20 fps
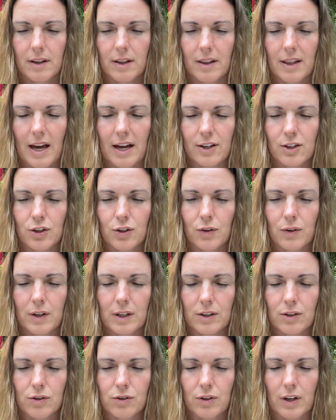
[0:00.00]
that you
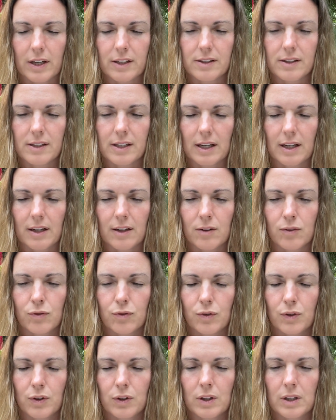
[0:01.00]
can trust in
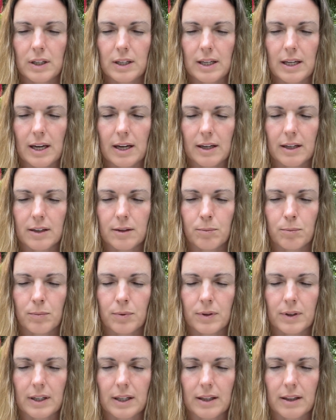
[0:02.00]
fully and
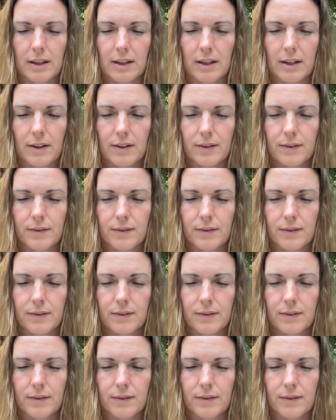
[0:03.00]
completely?